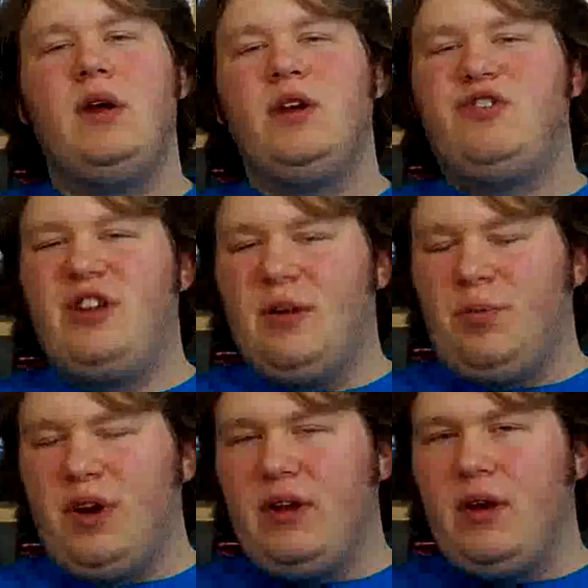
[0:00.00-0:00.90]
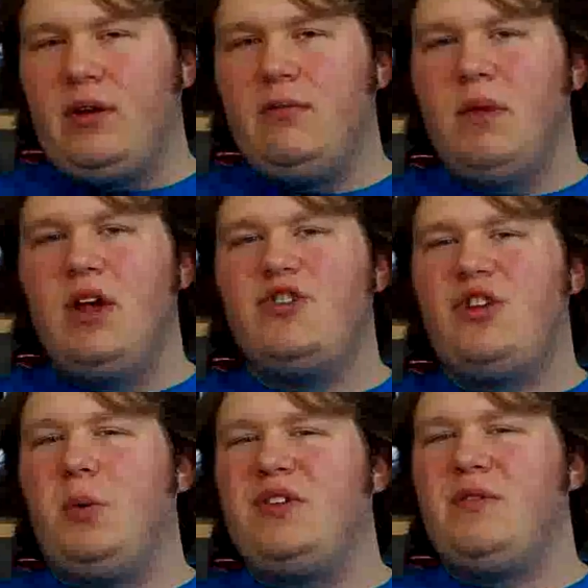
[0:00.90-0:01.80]
she did pretty good. She
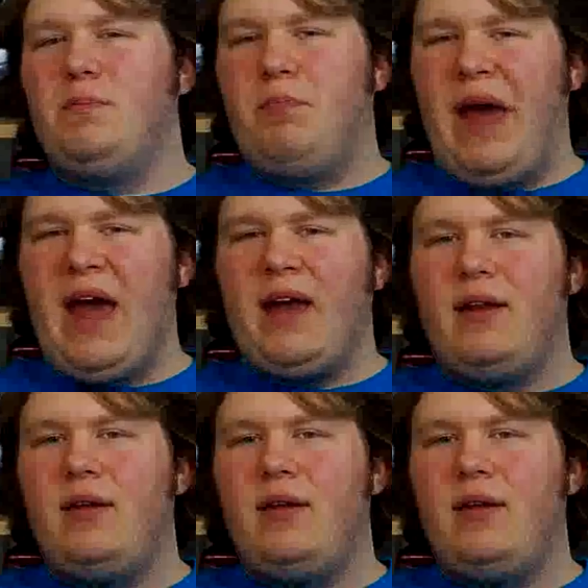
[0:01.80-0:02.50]
wasn't bad,